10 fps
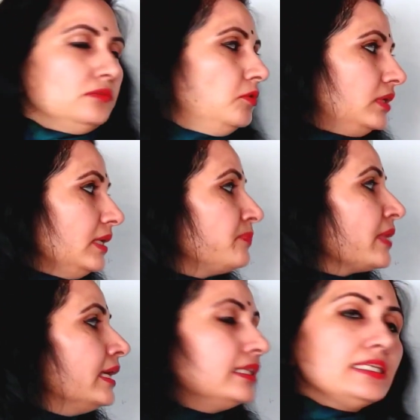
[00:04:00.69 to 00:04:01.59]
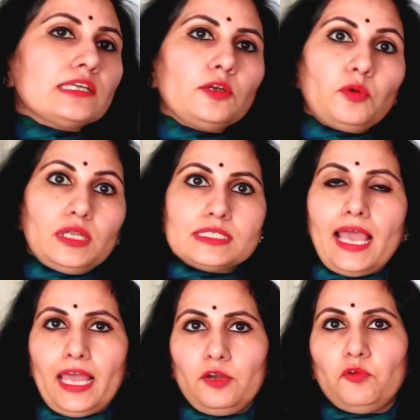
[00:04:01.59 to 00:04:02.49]
Okay, these are known as
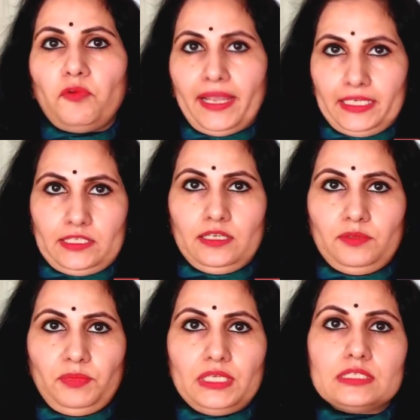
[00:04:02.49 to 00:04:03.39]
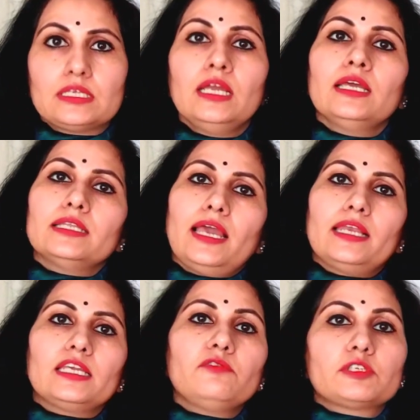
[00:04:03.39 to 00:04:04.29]
halophyte, means the
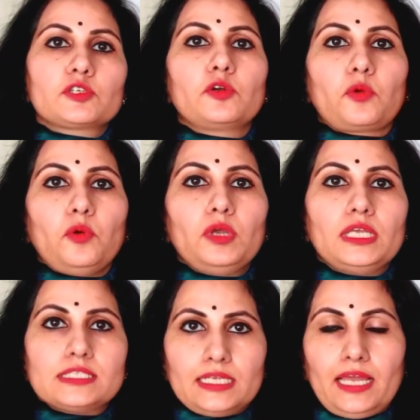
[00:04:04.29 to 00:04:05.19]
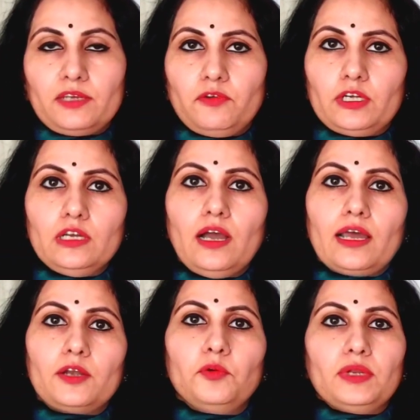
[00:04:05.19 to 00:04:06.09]
algae which grow in saline water
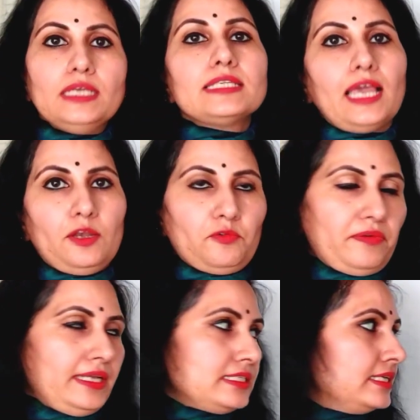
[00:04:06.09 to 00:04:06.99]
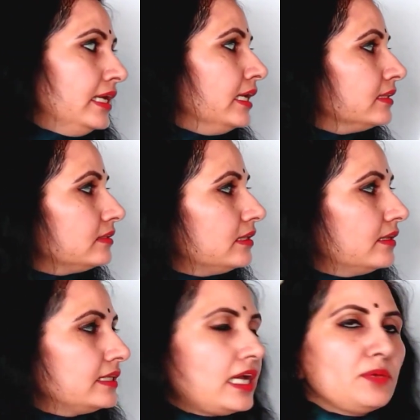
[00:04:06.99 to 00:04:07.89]
are known as halophytes. The
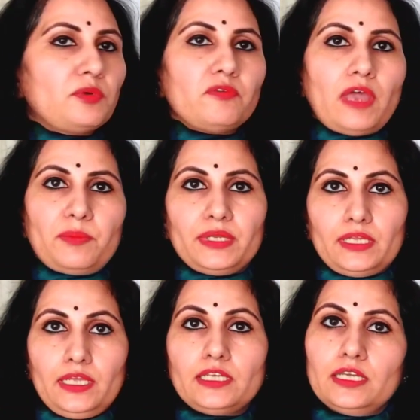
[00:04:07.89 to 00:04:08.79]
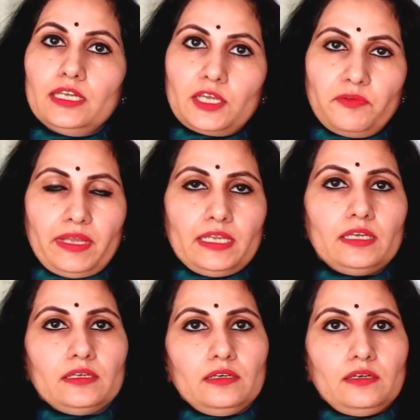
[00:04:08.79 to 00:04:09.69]
third type of habitat in
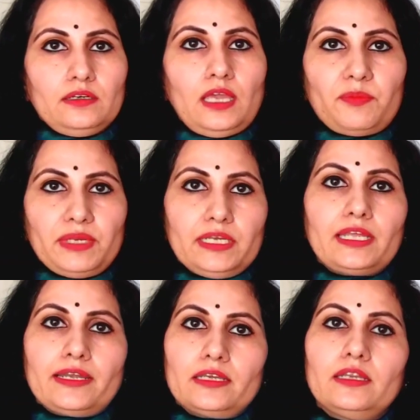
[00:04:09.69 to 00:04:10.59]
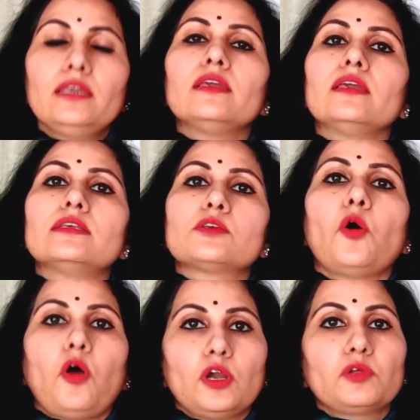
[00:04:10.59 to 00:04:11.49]
aquatic habitat category is
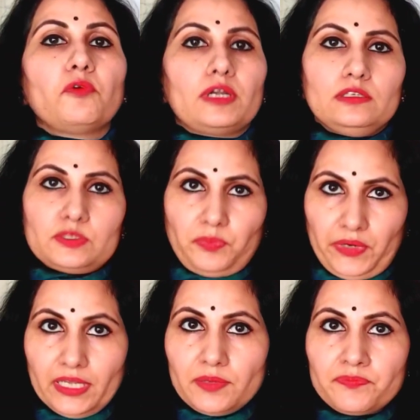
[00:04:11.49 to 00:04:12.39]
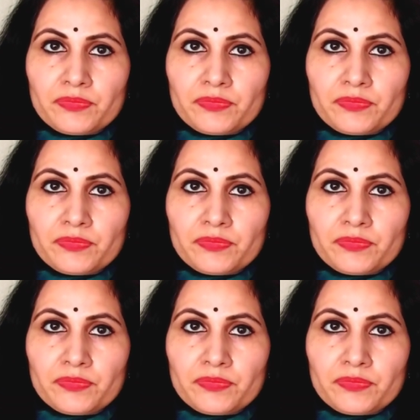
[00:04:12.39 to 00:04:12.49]
hot water spring.